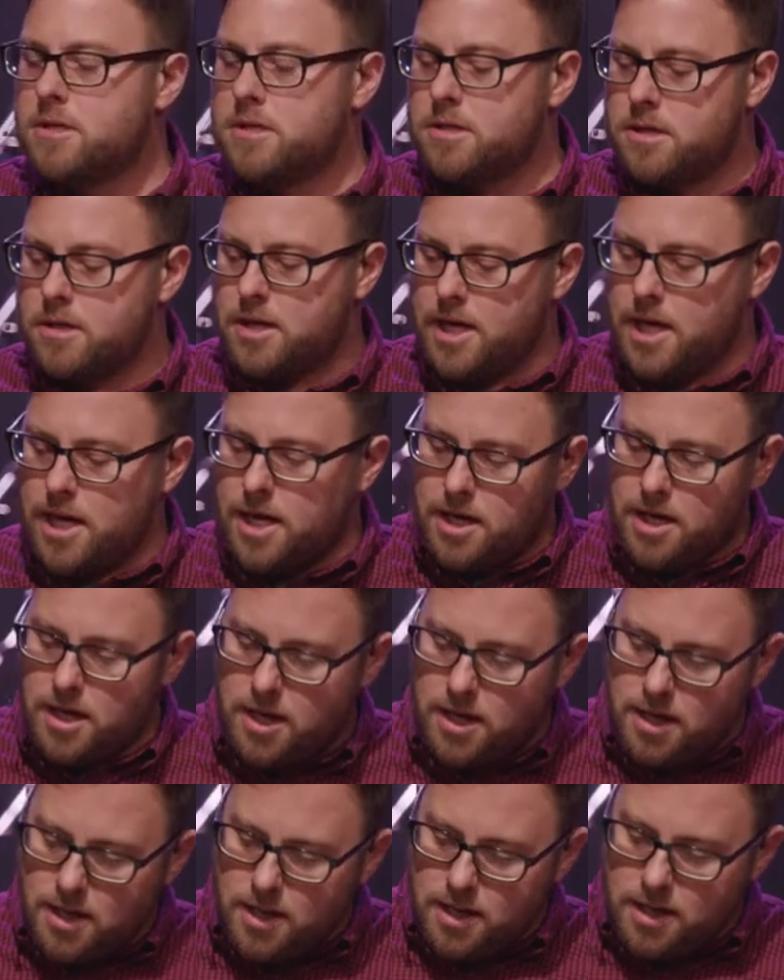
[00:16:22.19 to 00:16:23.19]
Okay?
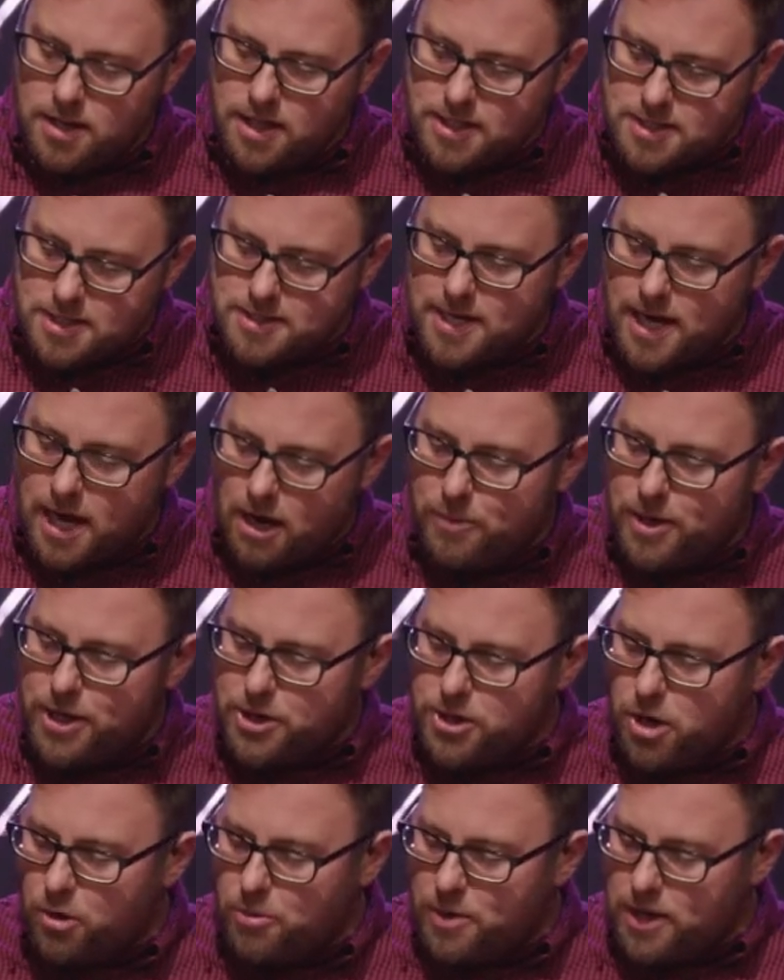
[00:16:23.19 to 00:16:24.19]
This is how we
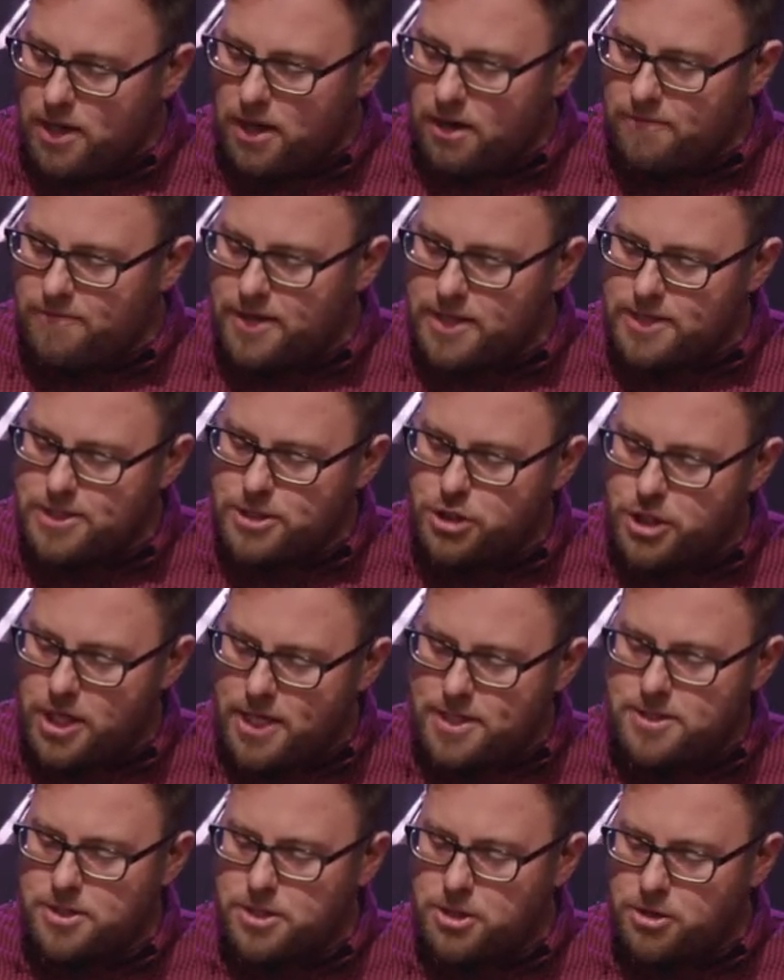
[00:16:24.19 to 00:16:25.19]
know what love is.
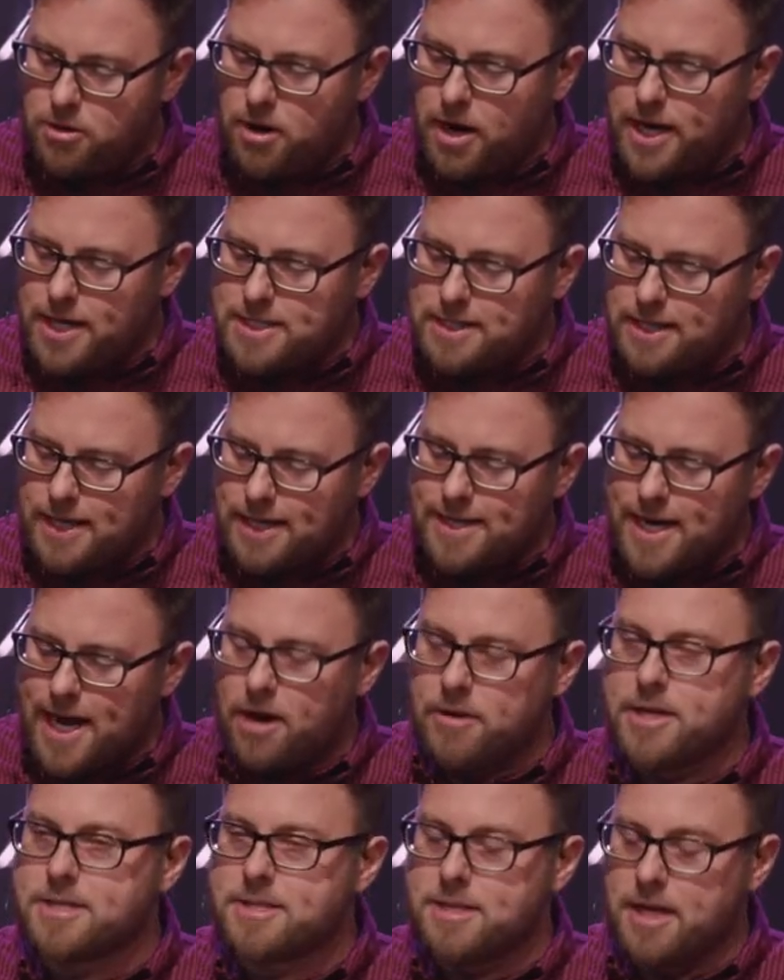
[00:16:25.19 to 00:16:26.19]
Jesus Christ laid
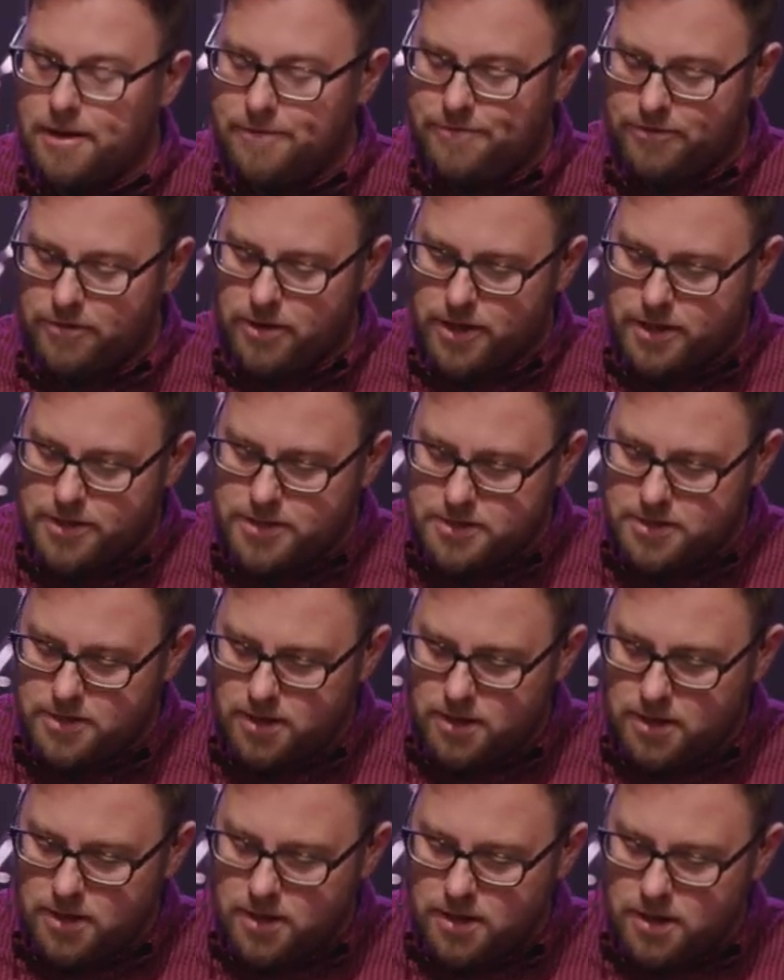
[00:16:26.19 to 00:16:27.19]
down his life for us.
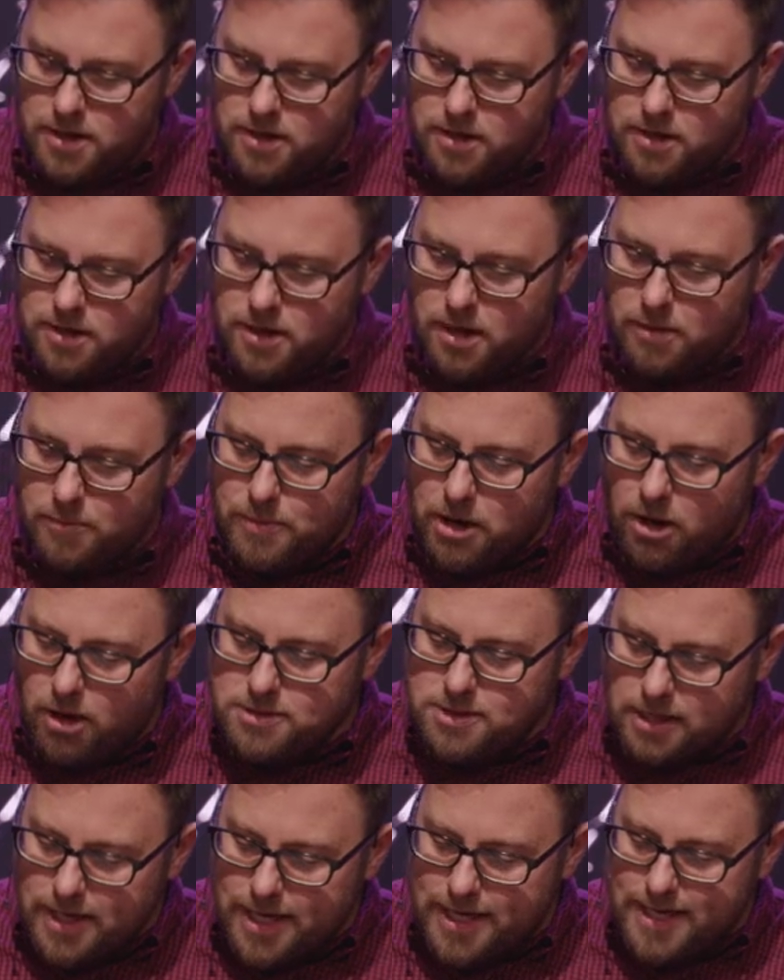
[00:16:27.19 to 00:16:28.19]
And we ought
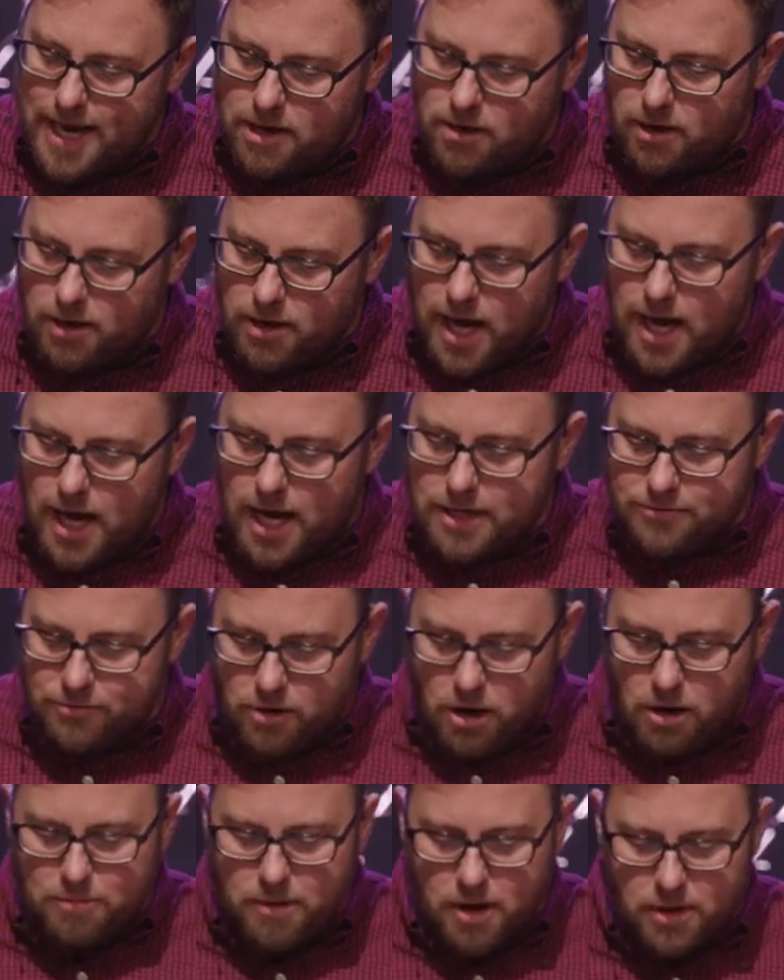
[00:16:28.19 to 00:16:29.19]
to lay down our lives for
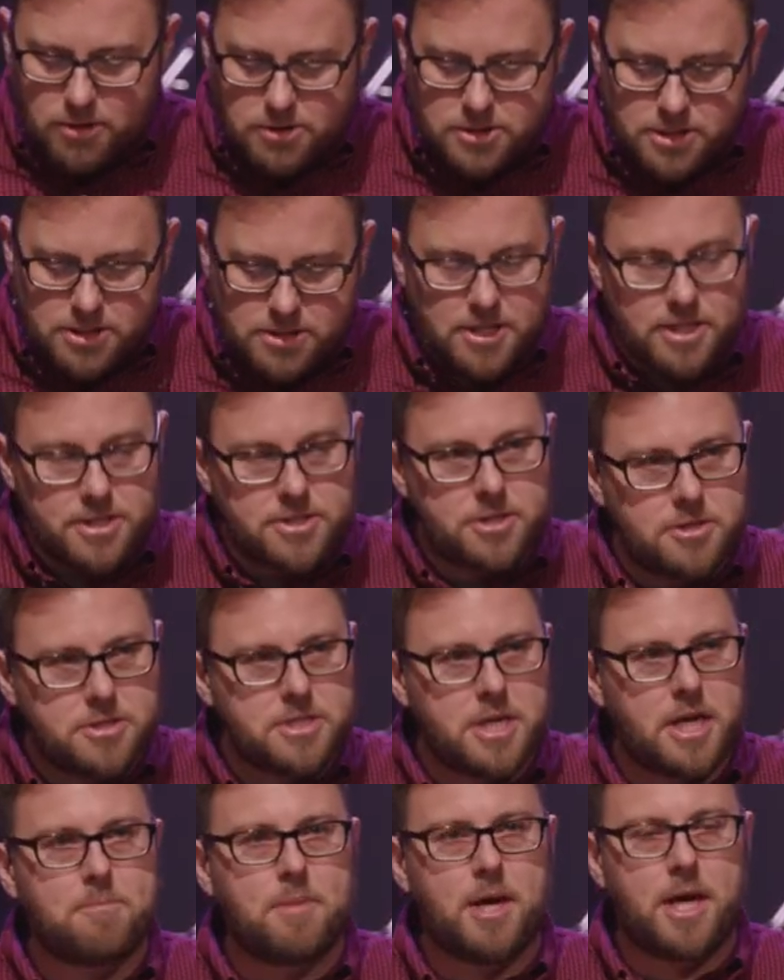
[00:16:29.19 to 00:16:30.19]
our brothers and sisters.
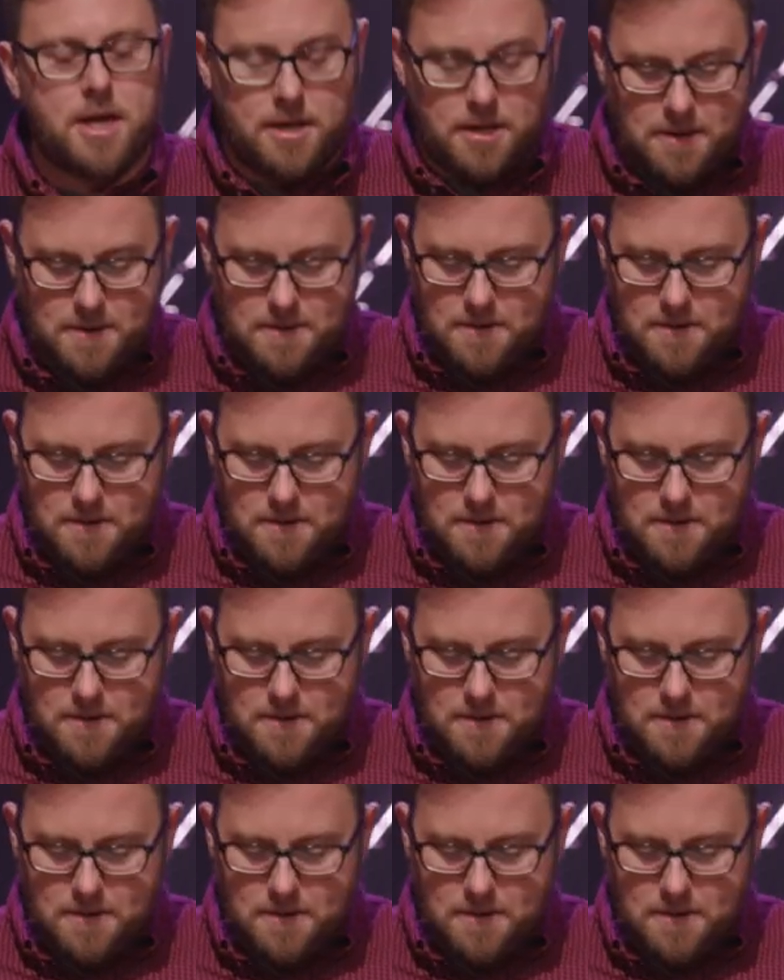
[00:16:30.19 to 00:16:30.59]
Amen.